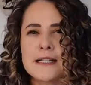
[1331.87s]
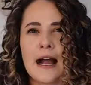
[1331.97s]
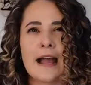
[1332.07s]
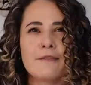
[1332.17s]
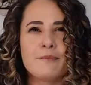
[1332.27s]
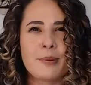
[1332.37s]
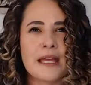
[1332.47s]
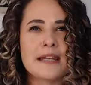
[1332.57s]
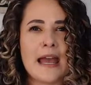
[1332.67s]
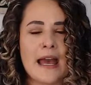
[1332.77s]
I've
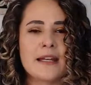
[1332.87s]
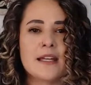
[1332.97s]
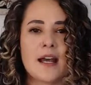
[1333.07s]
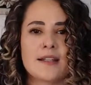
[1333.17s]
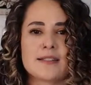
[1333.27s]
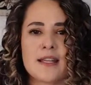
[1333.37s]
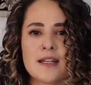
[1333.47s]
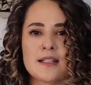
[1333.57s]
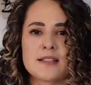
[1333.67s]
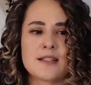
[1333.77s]
been adding cut
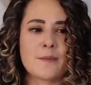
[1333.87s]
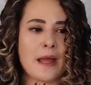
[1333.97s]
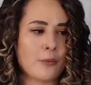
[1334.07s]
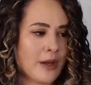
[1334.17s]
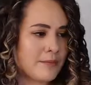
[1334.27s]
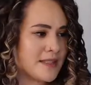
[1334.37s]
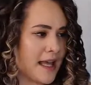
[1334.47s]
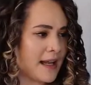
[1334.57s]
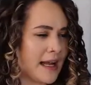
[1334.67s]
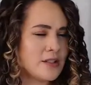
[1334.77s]
settings to my
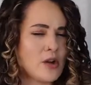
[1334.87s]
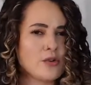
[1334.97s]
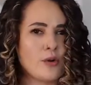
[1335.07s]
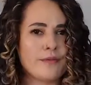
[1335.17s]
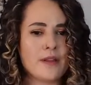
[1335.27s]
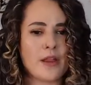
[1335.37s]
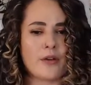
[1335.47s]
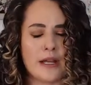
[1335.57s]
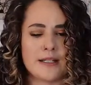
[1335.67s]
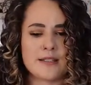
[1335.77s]
website. I don't know if
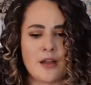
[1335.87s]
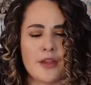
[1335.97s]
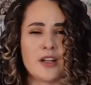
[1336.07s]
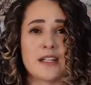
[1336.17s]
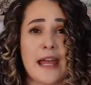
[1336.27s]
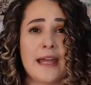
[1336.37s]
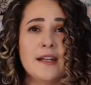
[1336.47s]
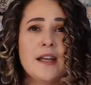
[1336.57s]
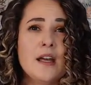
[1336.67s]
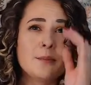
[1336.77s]
leatherette is on there yet,
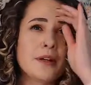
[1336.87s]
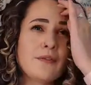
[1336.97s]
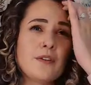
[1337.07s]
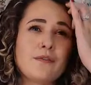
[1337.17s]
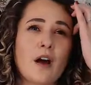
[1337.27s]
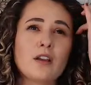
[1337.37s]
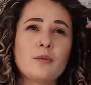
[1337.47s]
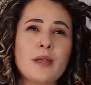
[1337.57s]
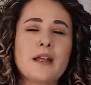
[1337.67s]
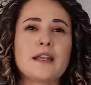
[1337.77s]
but if you follow
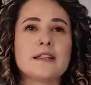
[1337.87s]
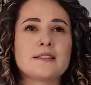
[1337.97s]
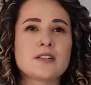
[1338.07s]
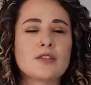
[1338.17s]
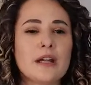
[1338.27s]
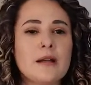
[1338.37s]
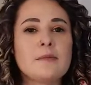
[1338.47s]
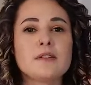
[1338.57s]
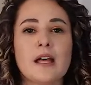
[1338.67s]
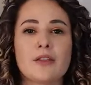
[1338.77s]
me on
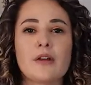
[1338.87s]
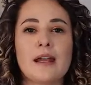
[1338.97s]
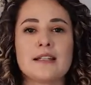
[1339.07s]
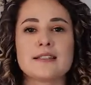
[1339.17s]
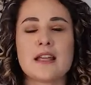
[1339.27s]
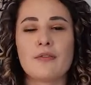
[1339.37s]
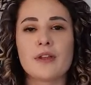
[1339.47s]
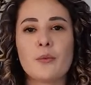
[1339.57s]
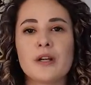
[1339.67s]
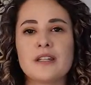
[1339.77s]
Instagram, leatherette is
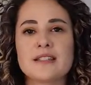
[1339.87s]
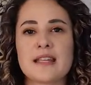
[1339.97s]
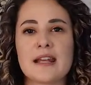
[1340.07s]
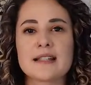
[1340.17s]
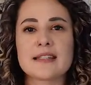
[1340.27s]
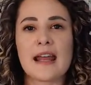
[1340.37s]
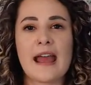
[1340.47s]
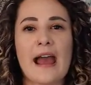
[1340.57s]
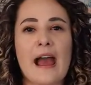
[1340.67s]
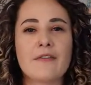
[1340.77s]
definitely one of the settings that I
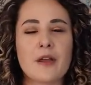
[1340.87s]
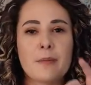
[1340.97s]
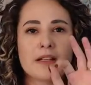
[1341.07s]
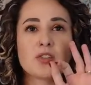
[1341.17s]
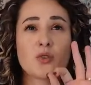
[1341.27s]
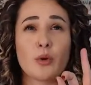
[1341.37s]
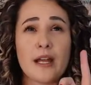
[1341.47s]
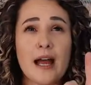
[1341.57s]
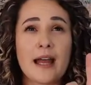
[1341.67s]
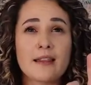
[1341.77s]
have in my story
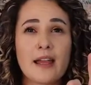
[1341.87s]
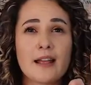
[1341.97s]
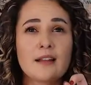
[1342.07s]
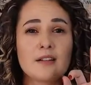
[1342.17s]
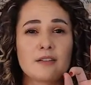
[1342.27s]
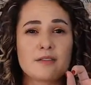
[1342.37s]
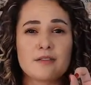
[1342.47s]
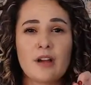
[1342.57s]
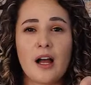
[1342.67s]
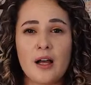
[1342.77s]
highlight
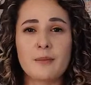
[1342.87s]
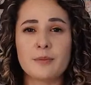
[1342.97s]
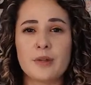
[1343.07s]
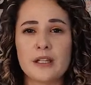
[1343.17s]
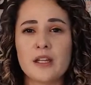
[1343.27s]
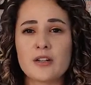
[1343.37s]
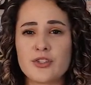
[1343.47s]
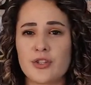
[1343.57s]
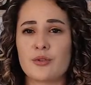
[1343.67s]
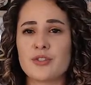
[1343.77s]
in there
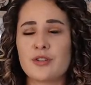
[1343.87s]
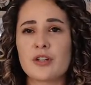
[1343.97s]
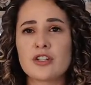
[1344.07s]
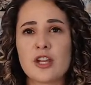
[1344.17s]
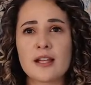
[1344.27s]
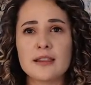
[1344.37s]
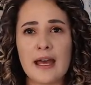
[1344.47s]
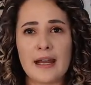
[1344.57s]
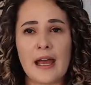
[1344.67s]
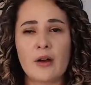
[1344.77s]
too. So you can check
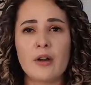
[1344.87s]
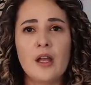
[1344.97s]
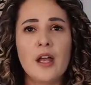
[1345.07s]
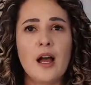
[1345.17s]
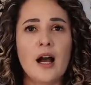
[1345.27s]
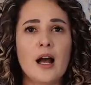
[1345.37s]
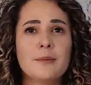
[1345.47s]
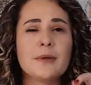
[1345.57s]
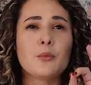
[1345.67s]
that out.